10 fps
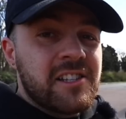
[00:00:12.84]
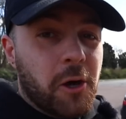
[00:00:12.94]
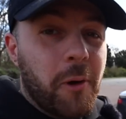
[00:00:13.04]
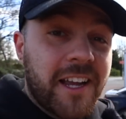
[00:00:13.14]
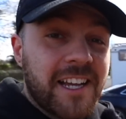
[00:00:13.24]

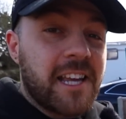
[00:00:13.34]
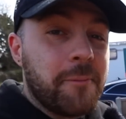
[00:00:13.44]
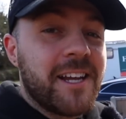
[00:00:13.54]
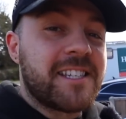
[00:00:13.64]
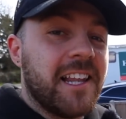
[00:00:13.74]
So I guess that
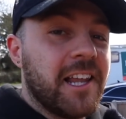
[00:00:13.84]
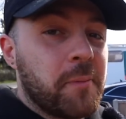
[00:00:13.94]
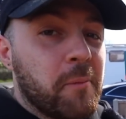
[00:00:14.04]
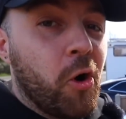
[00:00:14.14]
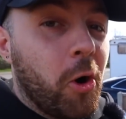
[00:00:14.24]
makes it a little
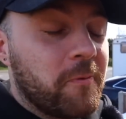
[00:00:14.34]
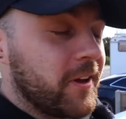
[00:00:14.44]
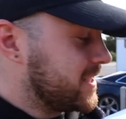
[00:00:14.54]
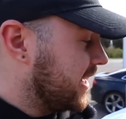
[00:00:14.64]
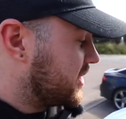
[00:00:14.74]
bit more
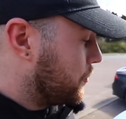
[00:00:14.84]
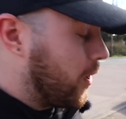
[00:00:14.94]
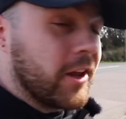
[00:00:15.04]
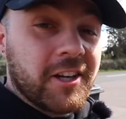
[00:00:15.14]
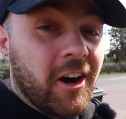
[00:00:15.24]
obvious as to
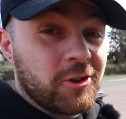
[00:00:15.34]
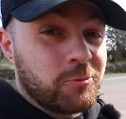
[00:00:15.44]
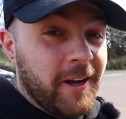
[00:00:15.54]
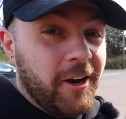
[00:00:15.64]
why the car's written